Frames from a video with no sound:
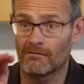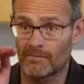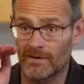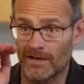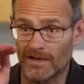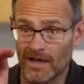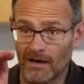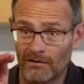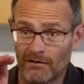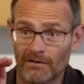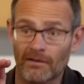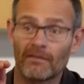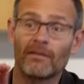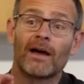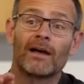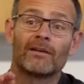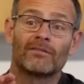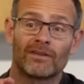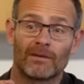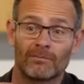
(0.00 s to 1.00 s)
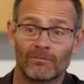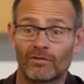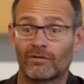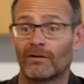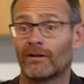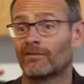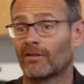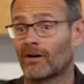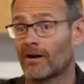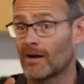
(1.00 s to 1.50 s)
will be lower than that, some
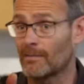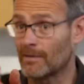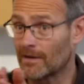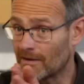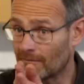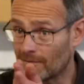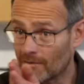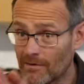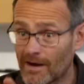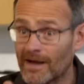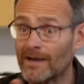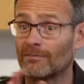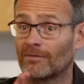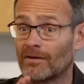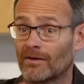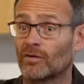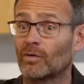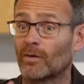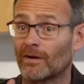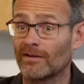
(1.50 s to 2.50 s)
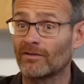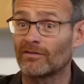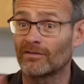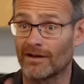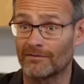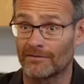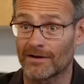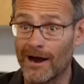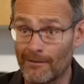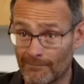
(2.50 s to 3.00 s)
strains higher. But if you aimed at
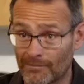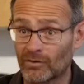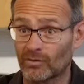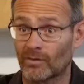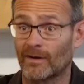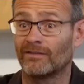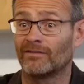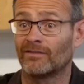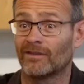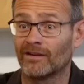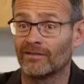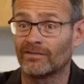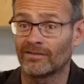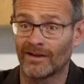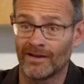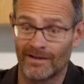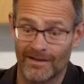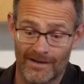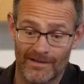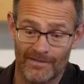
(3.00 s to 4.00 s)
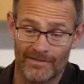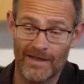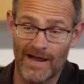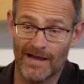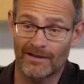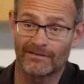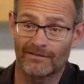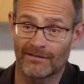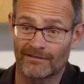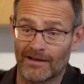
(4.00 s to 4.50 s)
27, upper 20s,
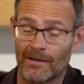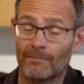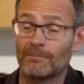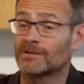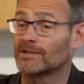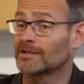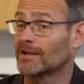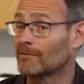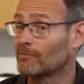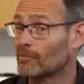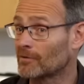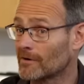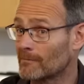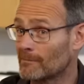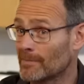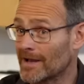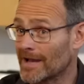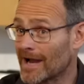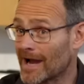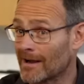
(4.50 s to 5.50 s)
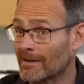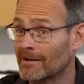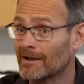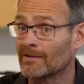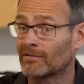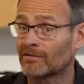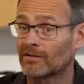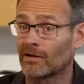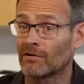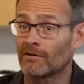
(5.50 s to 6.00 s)
that's the temperature they want to be at.
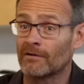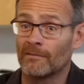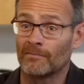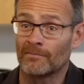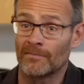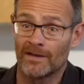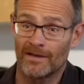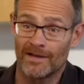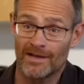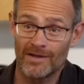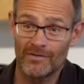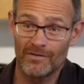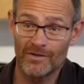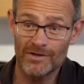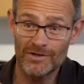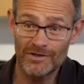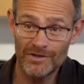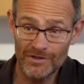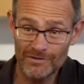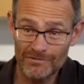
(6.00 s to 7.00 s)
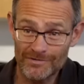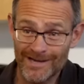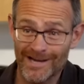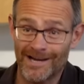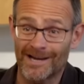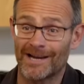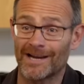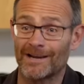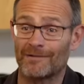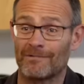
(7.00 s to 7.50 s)
So in the
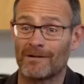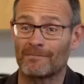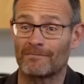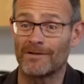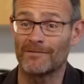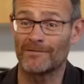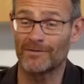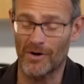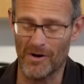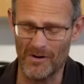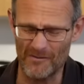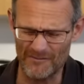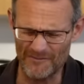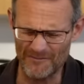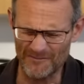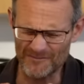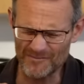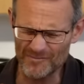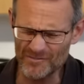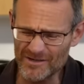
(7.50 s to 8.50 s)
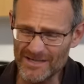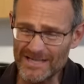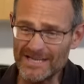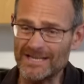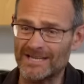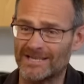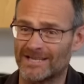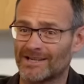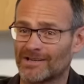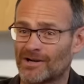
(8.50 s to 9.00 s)
UK, when we've got
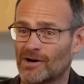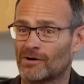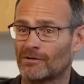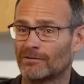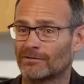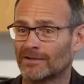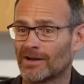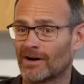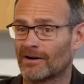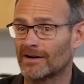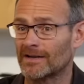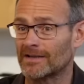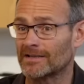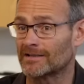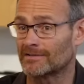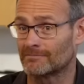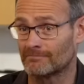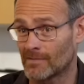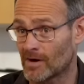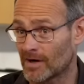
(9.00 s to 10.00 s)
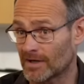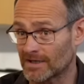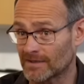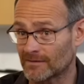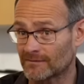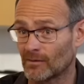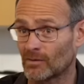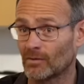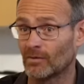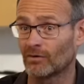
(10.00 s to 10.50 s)
freezing cold nights,
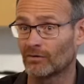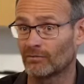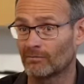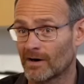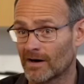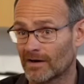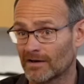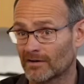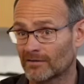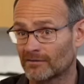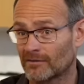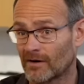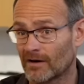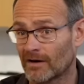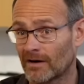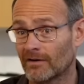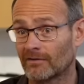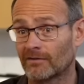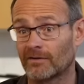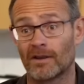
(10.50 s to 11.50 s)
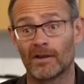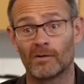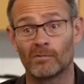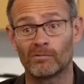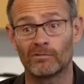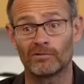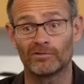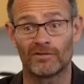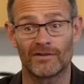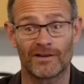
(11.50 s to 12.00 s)
-4s, -5s, and the
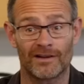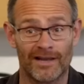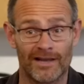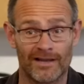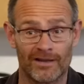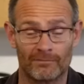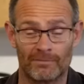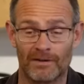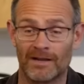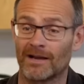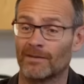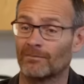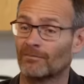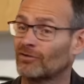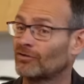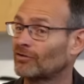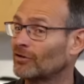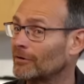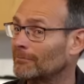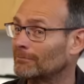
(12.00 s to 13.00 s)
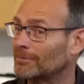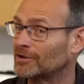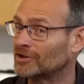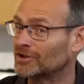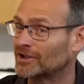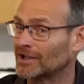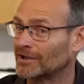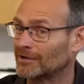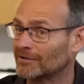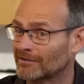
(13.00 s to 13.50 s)
water in the lake has become super
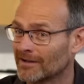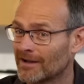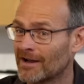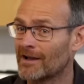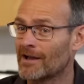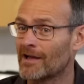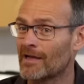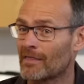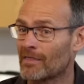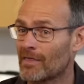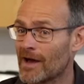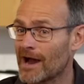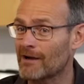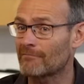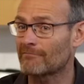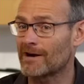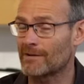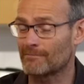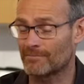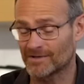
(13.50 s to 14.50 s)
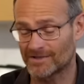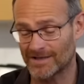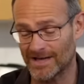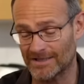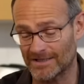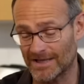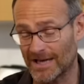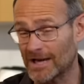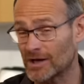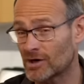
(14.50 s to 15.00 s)
chilled, that
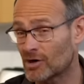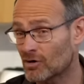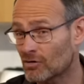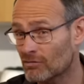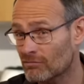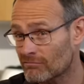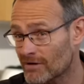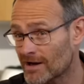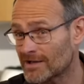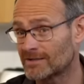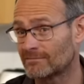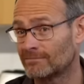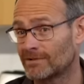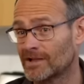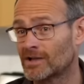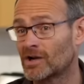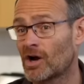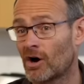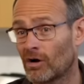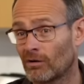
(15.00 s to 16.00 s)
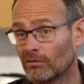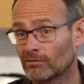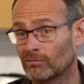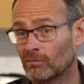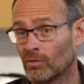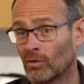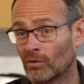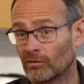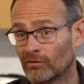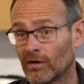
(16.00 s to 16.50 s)
represents incredibly cold
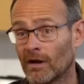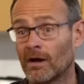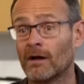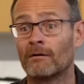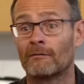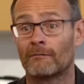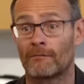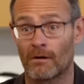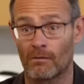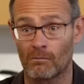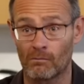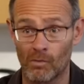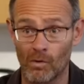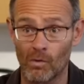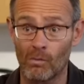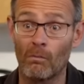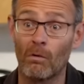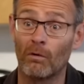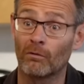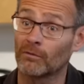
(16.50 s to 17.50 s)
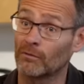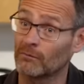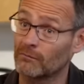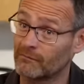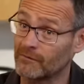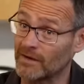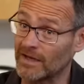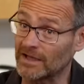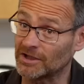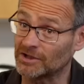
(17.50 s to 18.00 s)
water for a warm water
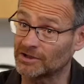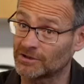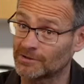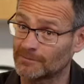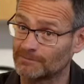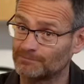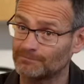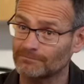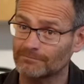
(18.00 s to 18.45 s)
fish.